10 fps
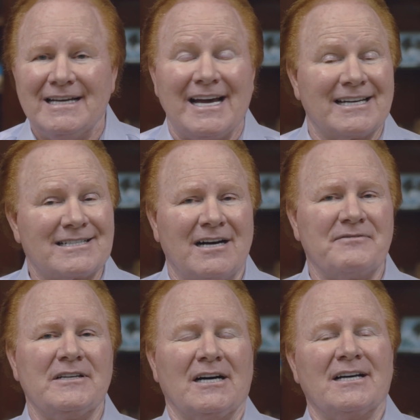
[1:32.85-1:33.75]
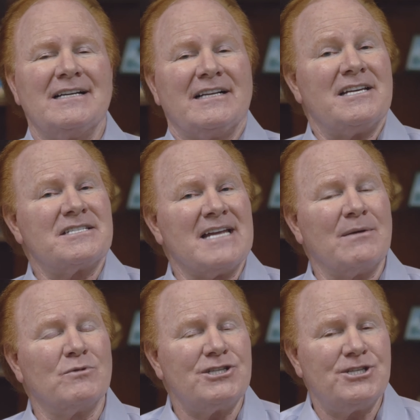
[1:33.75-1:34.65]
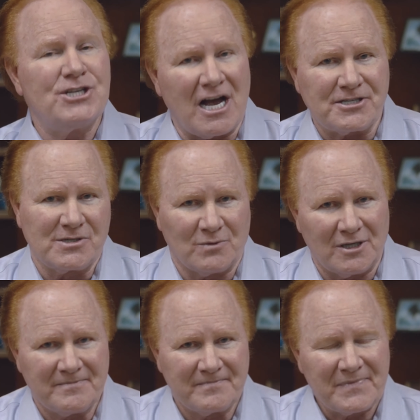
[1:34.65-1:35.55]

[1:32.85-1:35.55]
and confidant. His name was Joshua.